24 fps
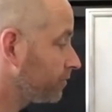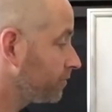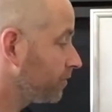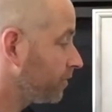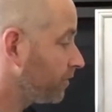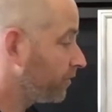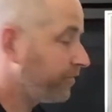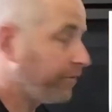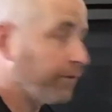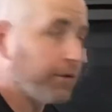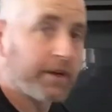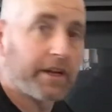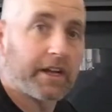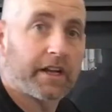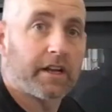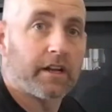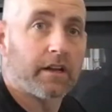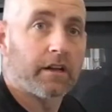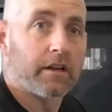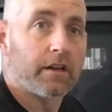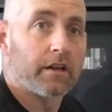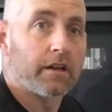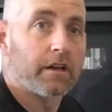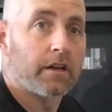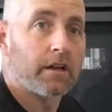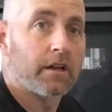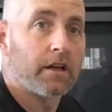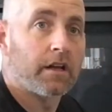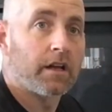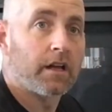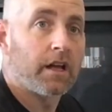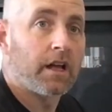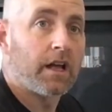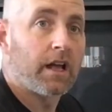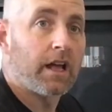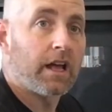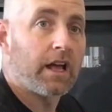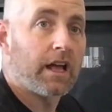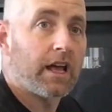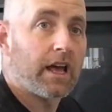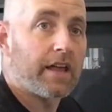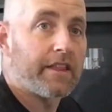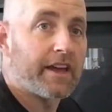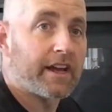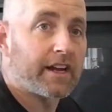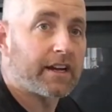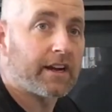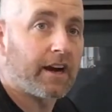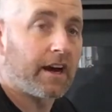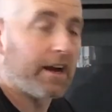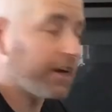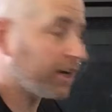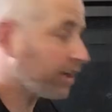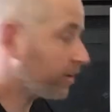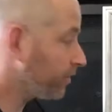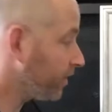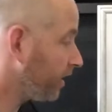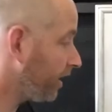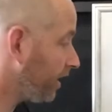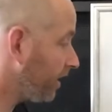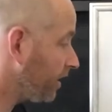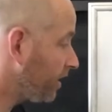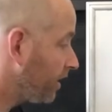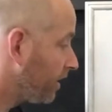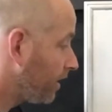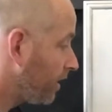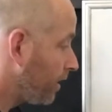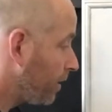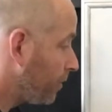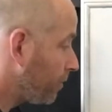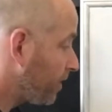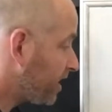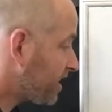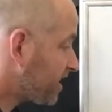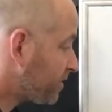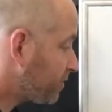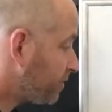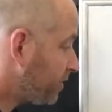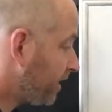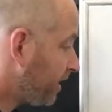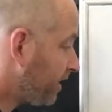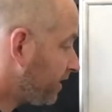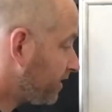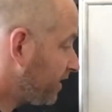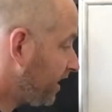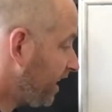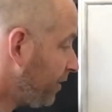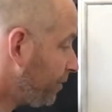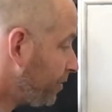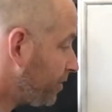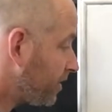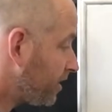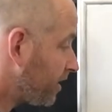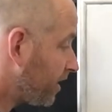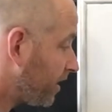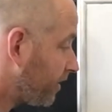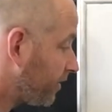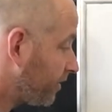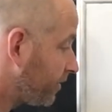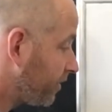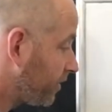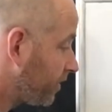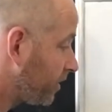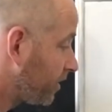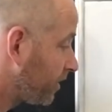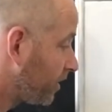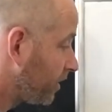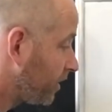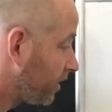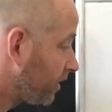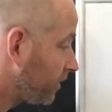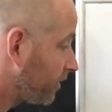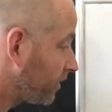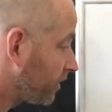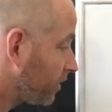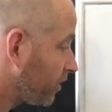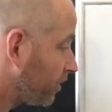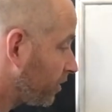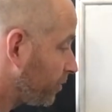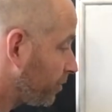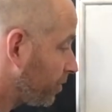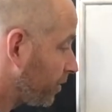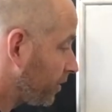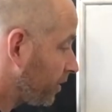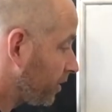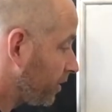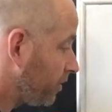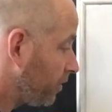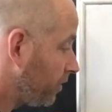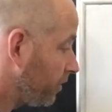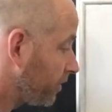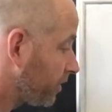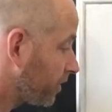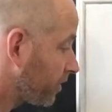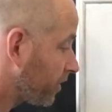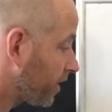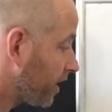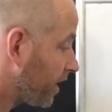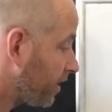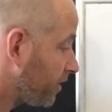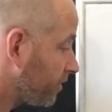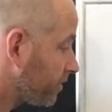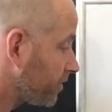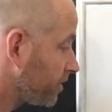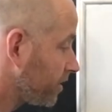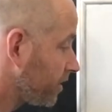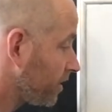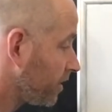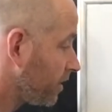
footing, and that concrete must be deep enough to go below the ground.